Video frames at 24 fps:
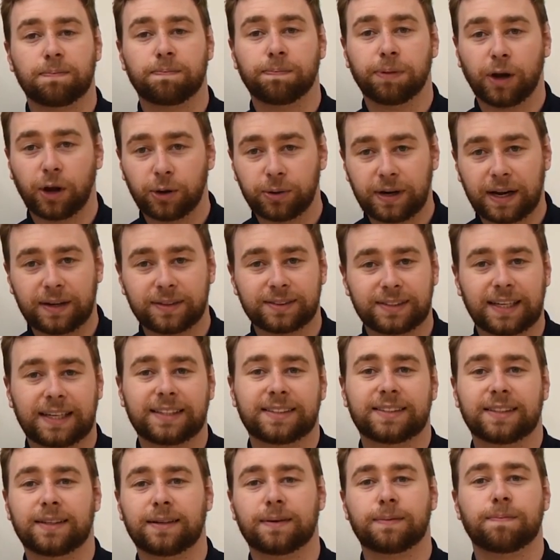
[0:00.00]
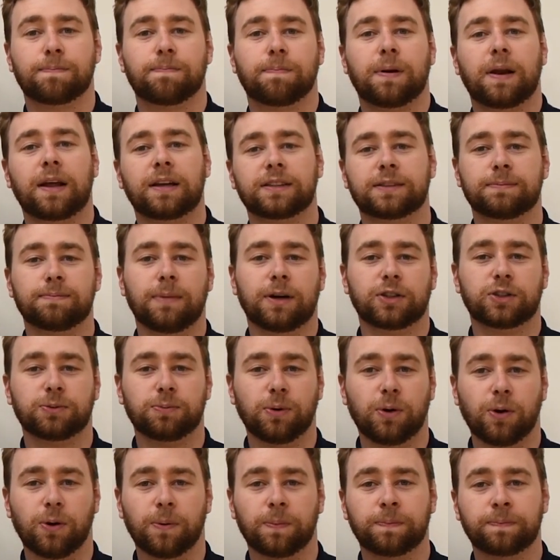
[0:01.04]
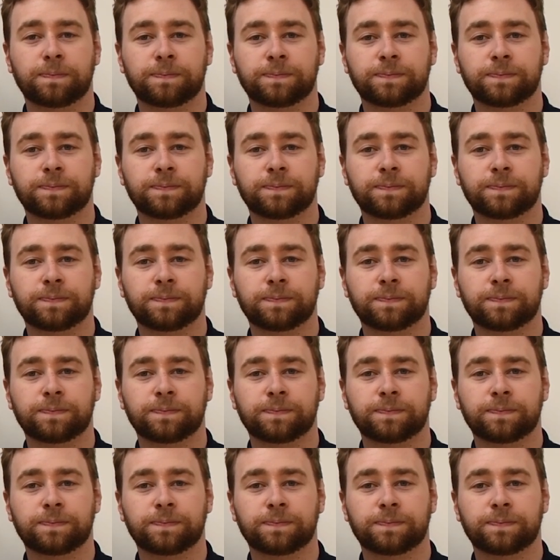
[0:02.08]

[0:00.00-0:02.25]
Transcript: blowdown data, plus much more.